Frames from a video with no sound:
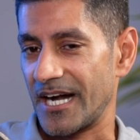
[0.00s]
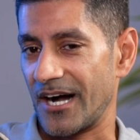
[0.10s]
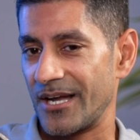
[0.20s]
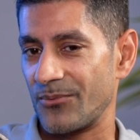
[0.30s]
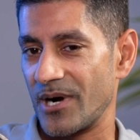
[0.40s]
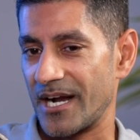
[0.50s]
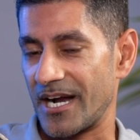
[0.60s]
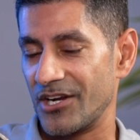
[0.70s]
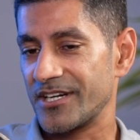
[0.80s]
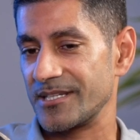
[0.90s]
I
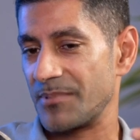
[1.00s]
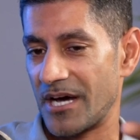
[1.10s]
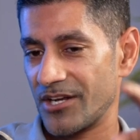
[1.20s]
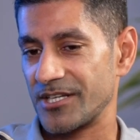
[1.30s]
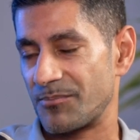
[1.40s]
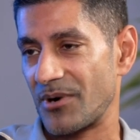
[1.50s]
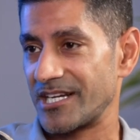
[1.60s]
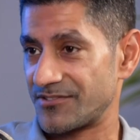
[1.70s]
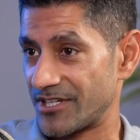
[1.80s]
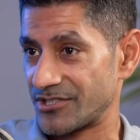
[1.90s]
look at the
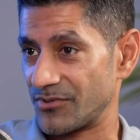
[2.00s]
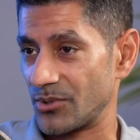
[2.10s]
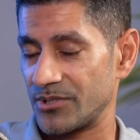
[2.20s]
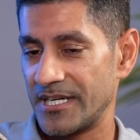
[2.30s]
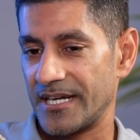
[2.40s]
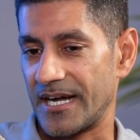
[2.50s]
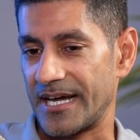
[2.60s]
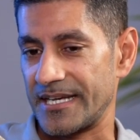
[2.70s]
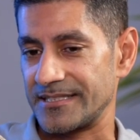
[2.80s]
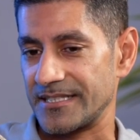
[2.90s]
price first of all,
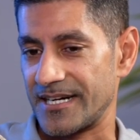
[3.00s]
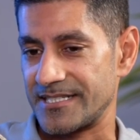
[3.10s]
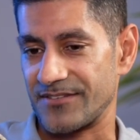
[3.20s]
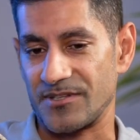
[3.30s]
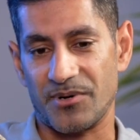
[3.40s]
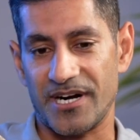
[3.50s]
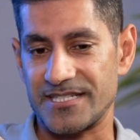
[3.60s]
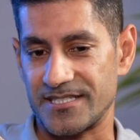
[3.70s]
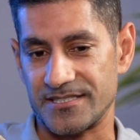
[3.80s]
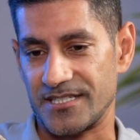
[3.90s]
and I see if the
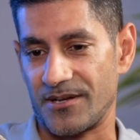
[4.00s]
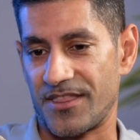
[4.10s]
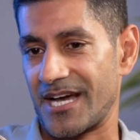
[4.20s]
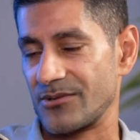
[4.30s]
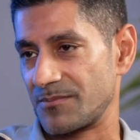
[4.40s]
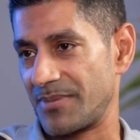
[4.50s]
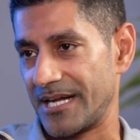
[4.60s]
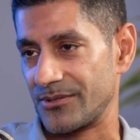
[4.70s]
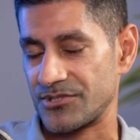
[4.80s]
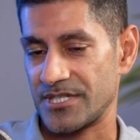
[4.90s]
price is
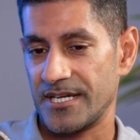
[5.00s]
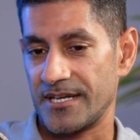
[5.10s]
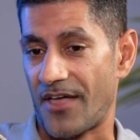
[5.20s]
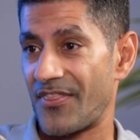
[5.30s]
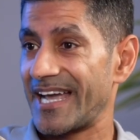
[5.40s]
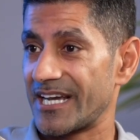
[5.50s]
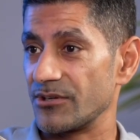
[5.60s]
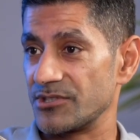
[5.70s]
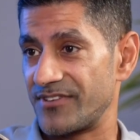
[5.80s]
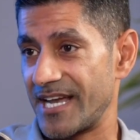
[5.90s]
£1,000, and that
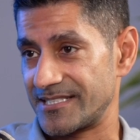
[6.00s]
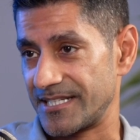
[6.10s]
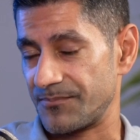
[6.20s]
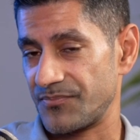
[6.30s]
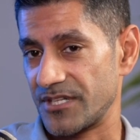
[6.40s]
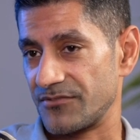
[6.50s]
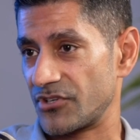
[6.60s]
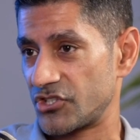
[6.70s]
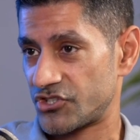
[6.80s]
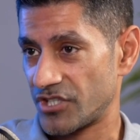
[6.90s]
includes VAT.
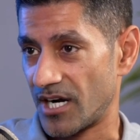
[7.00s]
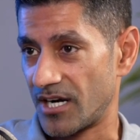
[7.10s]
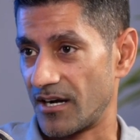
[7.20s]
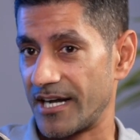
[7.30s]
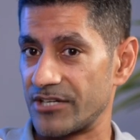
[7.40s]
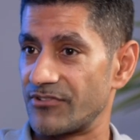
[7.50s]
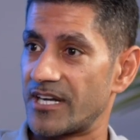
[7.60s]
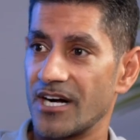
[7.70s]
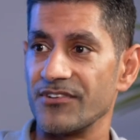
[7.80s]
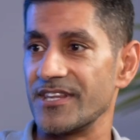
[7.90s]
For a start, I can
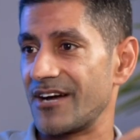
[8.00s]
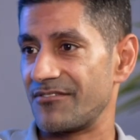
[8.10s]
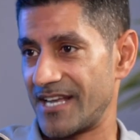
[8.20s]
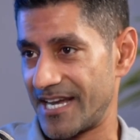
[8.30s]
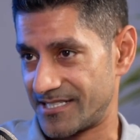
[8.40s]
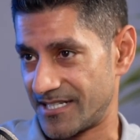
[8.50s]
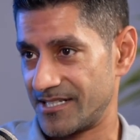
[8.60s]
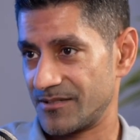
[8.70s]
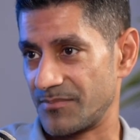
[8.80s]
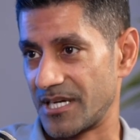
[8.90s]
recover that VAT
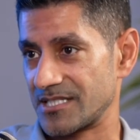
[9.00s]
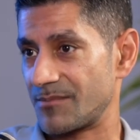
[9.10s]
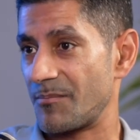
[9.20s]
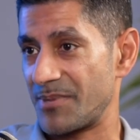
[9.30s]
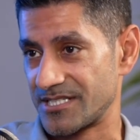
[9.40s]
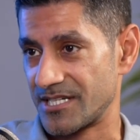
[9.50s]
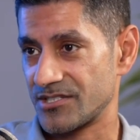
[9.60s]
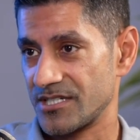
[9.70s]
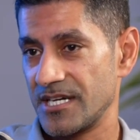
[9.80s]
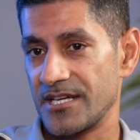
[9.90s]
because I'm a
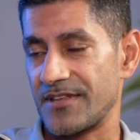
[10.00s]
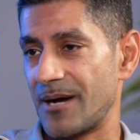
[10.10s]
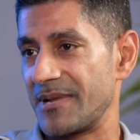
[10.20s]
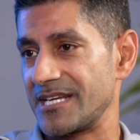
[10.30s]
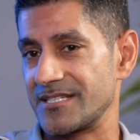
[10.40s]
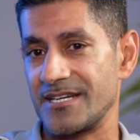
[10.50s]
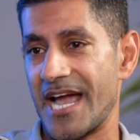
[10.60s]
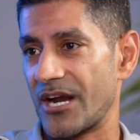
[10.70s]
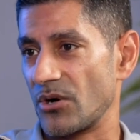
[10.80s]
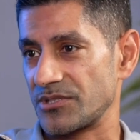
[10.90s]
business. Yeah. That means the
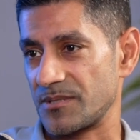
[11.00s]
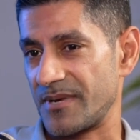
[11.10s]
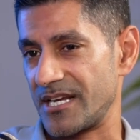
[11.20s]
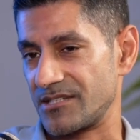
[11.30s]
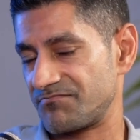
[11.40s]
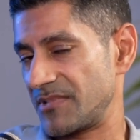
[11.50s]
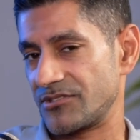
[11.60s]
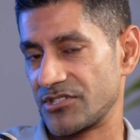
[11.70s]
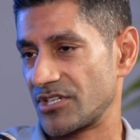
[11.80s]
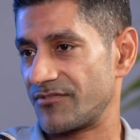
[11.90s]
net cost to me is
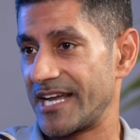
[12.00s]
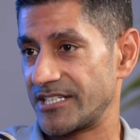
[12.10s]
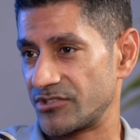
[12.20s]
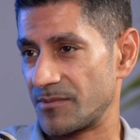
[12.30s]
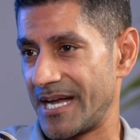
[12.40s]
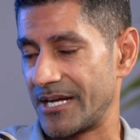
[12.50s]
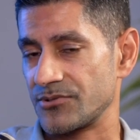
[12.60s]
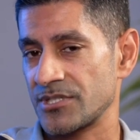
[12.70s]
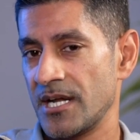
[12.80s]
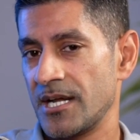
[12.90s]
just over
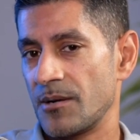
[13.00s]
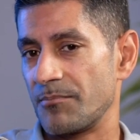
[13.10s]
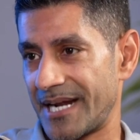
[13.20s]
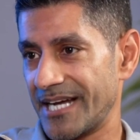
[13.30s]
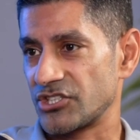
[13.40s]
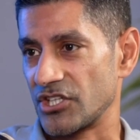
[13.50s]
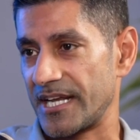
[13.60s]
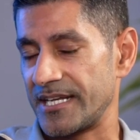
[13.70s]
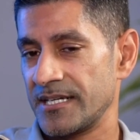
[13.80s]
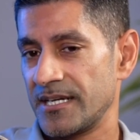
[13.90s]
£800. But
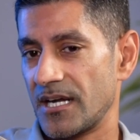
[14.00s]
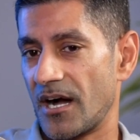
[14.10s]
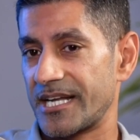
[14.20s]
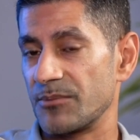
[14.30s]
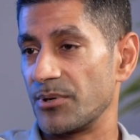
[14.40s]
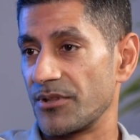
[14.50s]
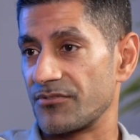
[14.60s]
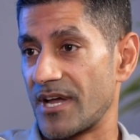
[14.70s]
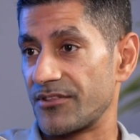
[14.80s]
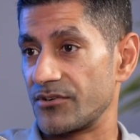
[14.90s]
actually, I can put
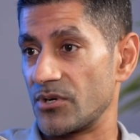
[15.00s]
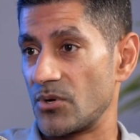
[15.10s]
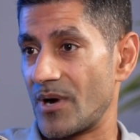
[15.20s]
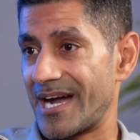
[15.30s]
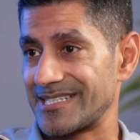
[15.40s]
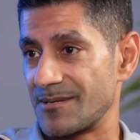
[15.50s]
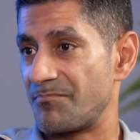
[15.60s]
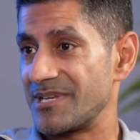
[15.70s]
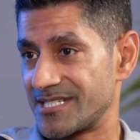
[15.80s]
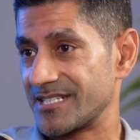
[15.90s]
that through as a
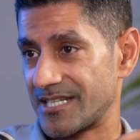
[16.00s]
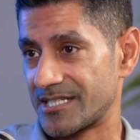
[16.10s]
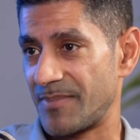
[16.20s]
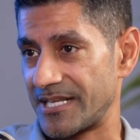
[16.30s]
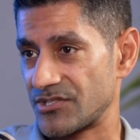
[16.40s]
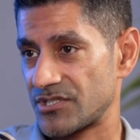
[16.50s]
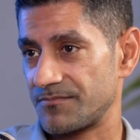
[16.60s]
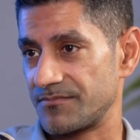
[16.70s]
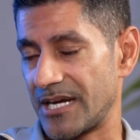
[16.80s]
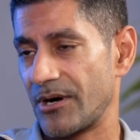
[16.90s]
business expense.
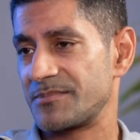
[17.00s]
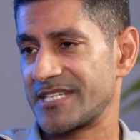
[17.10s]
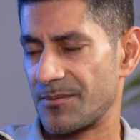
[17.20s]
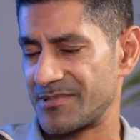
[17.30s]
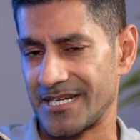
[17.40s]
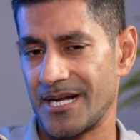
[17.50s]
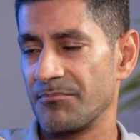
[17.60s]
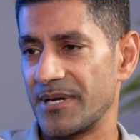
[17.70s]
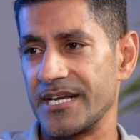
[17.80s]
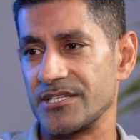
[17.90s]
Now, I'm set up as a
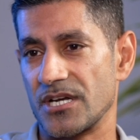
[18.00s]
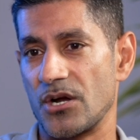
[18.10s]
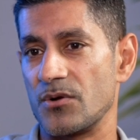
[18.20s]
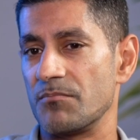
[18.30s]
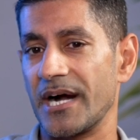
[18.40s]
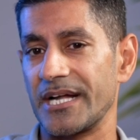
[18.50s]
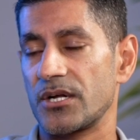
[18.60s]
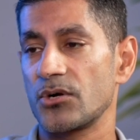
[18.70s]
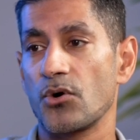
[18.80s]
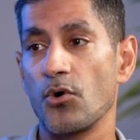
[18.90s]
company, so my
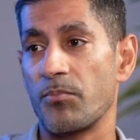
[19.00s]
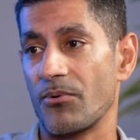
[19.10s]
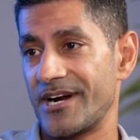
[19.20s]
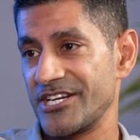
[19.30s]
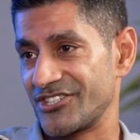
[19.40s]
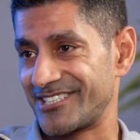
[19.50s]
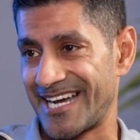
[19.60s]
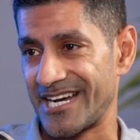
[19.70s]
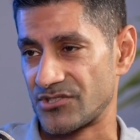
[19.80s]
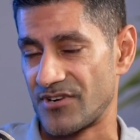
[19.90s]
corporation
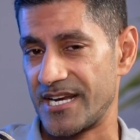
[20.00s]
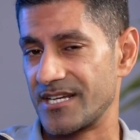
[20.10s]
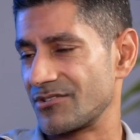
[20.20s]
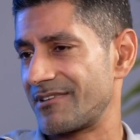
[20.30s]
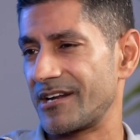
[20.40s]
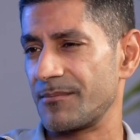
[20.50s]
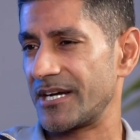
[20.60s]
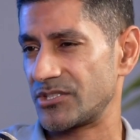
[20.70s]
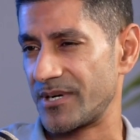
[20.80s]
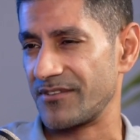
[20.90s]
tax rate is around
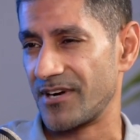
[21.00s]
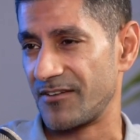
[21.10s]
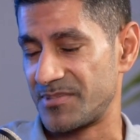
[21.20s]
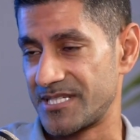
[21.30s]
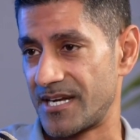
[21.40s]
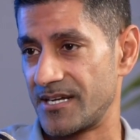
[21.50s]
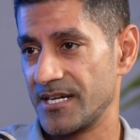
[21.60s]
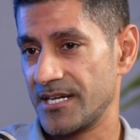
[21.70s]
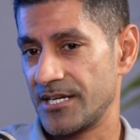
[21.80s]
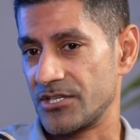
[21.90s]
about 25%.
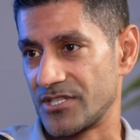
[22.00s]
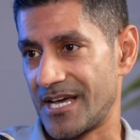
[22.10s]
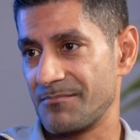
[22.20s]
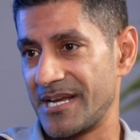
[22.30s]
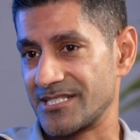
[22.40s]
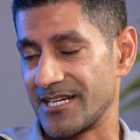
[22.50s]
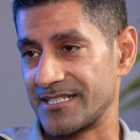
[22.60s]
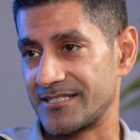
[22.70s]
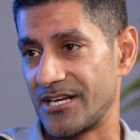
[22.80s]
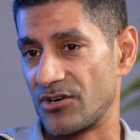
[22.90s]
So that means I
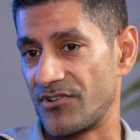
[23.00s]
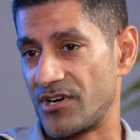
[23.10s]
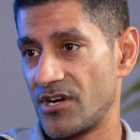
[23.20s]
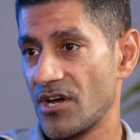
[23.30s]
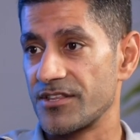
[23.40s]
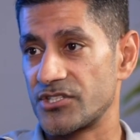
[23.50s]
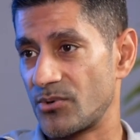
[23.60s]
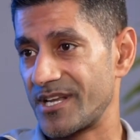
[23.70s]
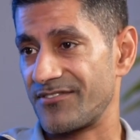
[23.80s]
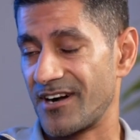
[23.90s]
can take off another
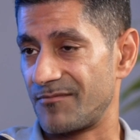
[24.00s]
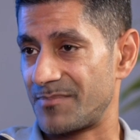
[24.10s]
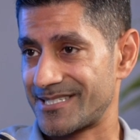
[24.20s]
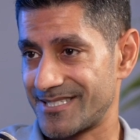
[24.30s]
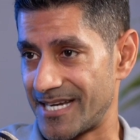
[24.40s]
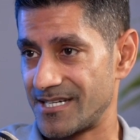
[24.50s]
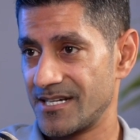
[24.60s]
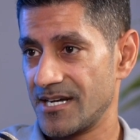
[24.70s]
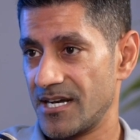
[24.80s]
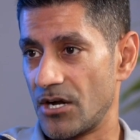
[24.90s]
25%
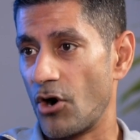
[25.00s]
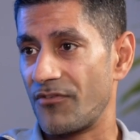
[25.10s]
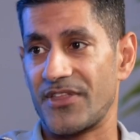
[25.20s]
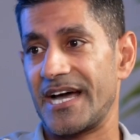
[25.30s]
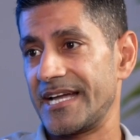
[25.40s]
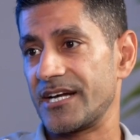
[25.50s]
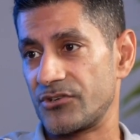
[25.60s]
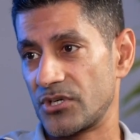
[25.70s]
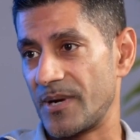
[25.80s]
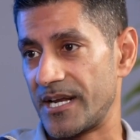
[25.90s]
off that
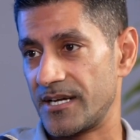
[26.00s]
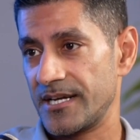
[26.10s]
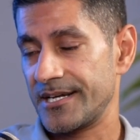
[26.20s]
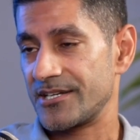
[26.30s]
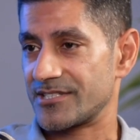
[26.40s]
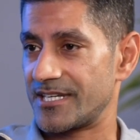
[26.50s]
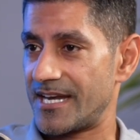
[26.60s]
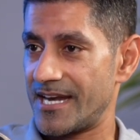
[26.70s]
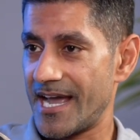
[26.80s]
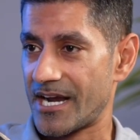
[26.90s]
£800. So the
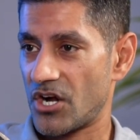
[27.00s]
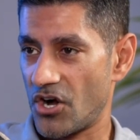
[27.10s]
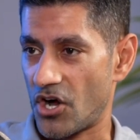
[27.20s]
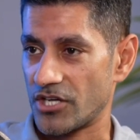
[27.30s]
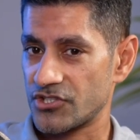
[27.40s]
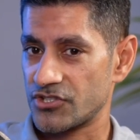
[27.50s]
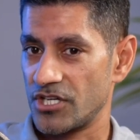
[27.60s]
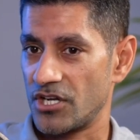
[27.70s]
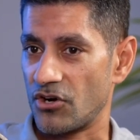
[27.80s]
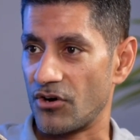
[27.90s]
net cost
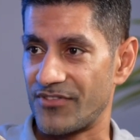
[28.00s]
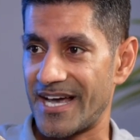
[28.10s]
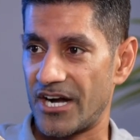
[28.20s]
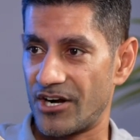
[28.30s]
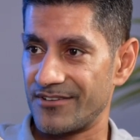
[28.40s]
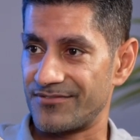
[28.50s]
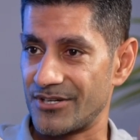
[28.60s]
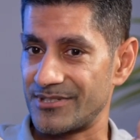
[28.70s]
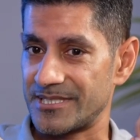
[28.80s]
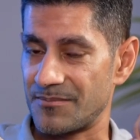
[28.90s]
of that
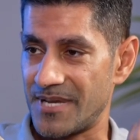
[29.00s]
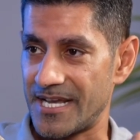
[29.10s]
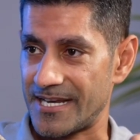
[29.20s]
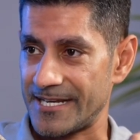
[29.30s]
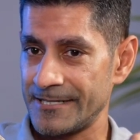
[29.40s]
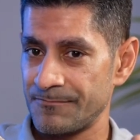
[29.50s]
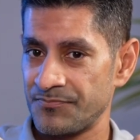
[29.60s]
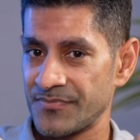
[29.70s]
iPhone to me